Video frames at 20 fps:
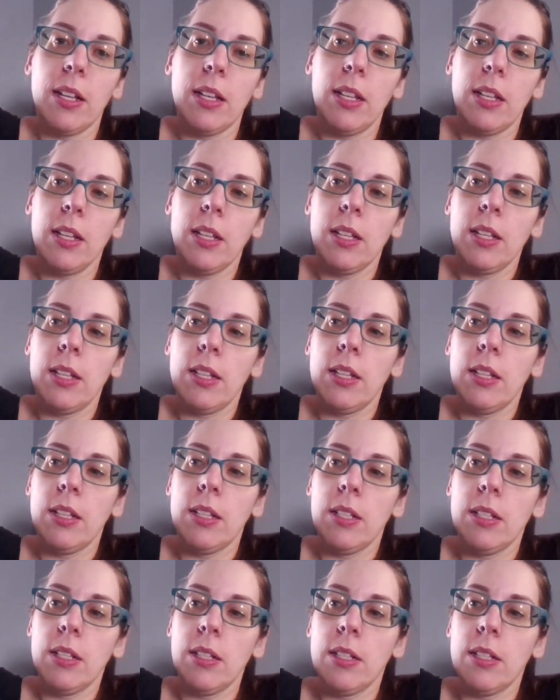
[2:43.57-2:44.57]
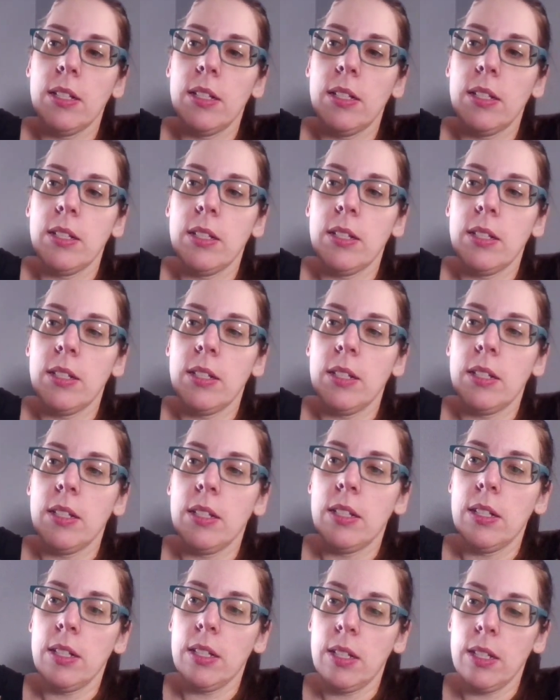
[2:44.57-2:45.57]

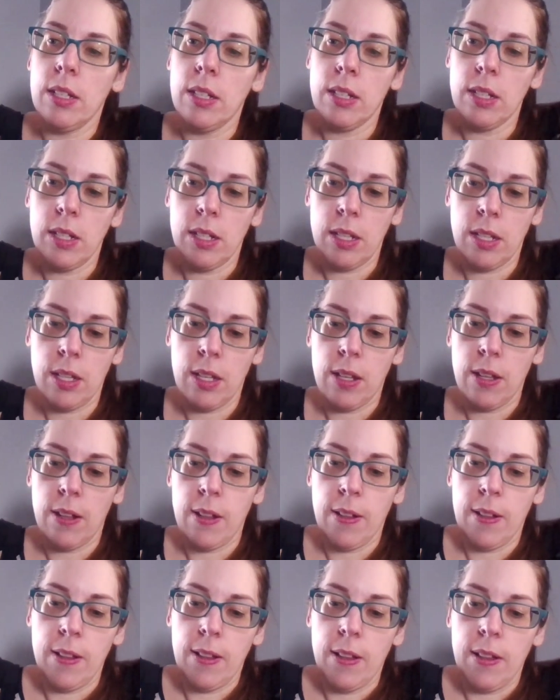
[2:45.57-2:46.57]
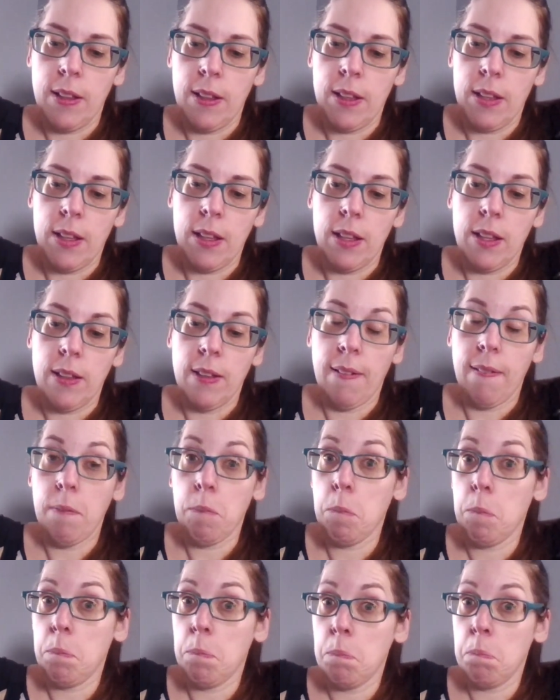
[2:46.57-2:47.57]

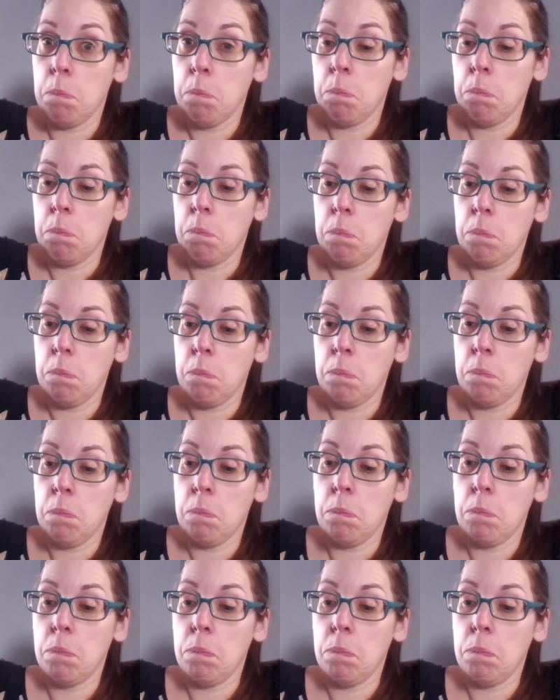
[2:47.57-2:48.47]
[no speech]